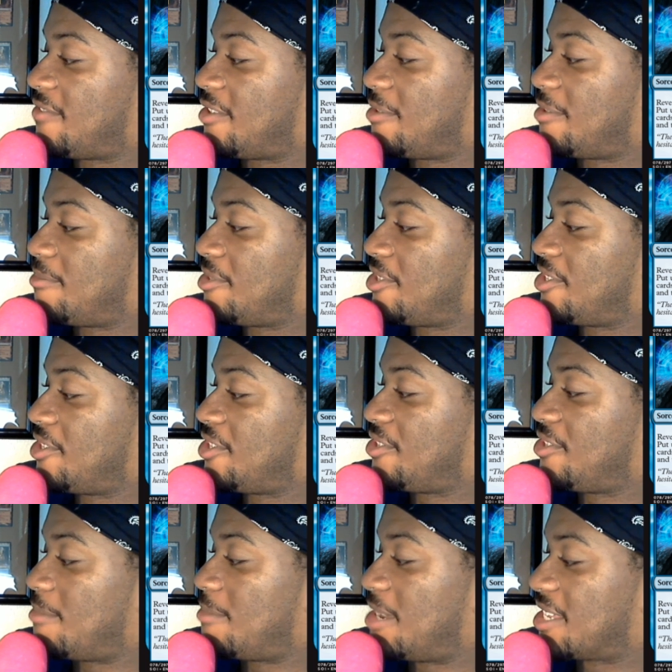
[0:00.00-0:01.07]
from
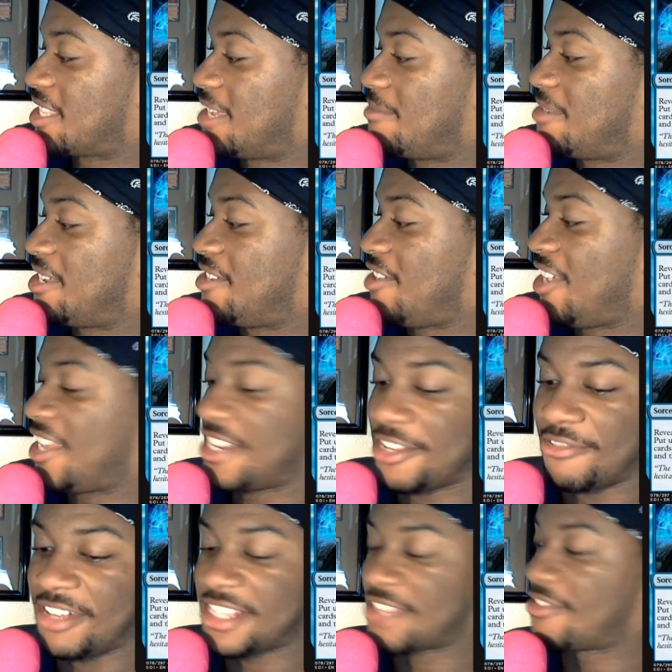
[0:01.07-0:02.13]
among them in your hand
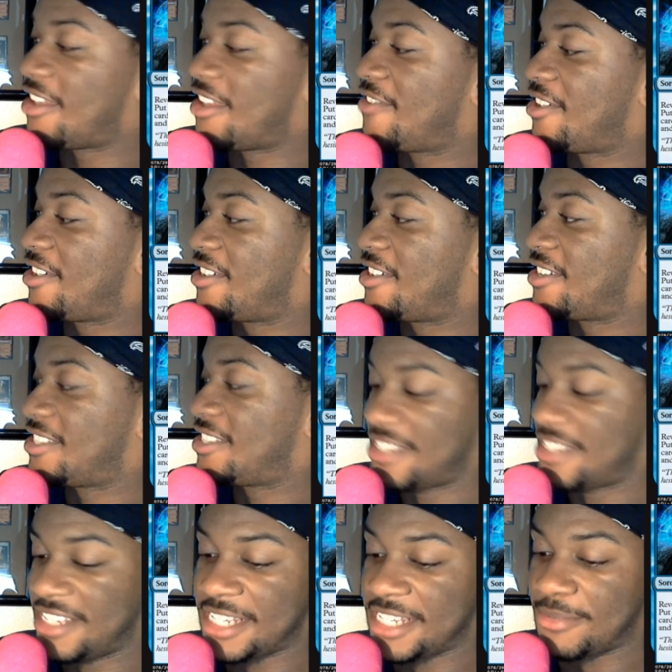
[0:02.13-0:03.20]
and the rest of the graveyard.
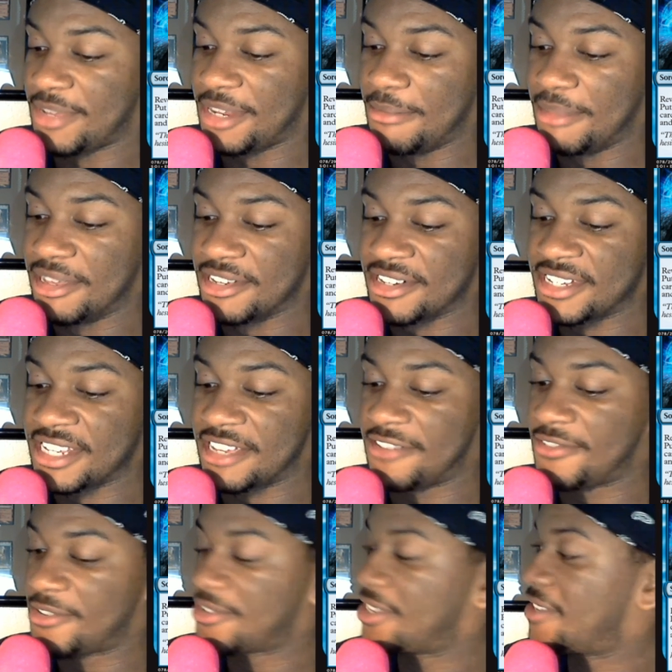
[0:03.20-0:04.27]
Easy way to mill
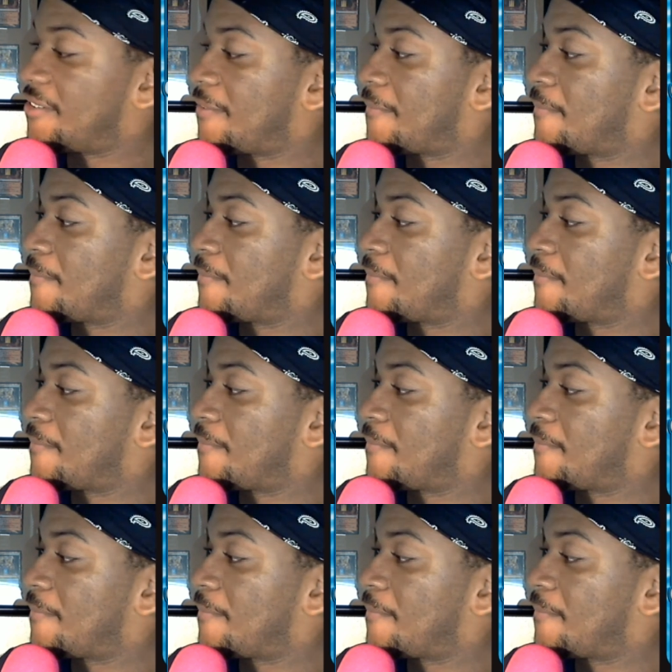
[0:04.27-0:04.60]
yourself, okay.